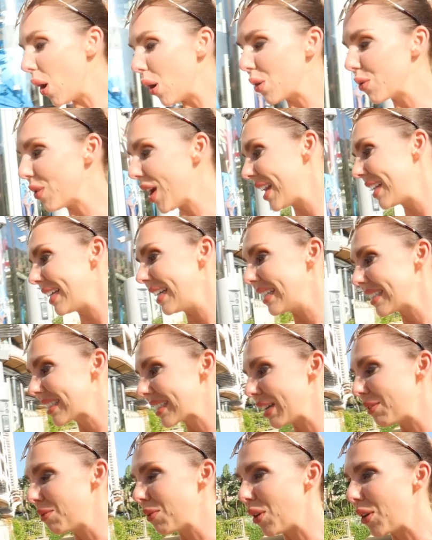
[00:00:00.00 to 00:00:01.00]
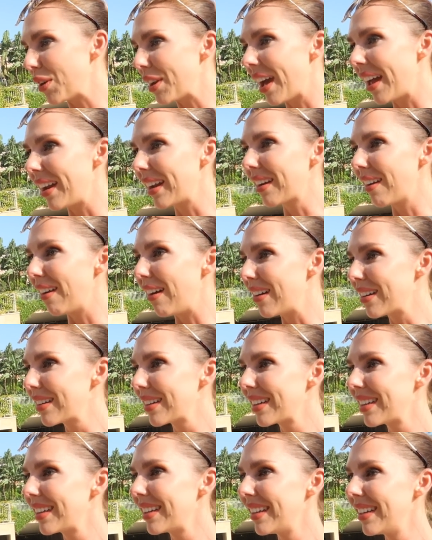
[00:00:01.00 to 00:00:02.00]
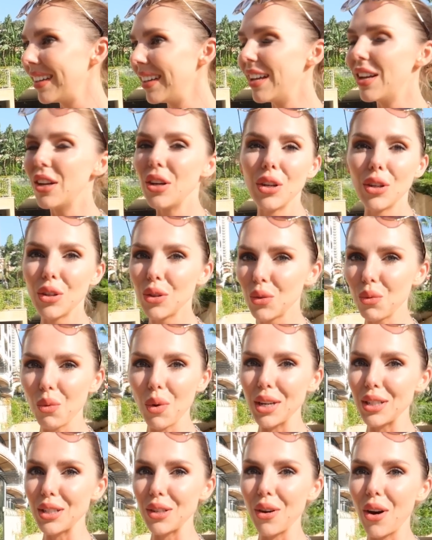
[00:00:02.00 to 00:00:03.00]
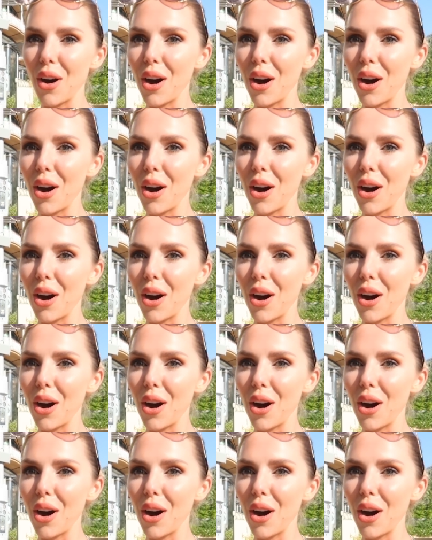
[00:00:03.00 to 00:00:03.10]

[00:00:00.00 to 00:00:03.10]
hot already. It's like, what, 9 o'clock? Way too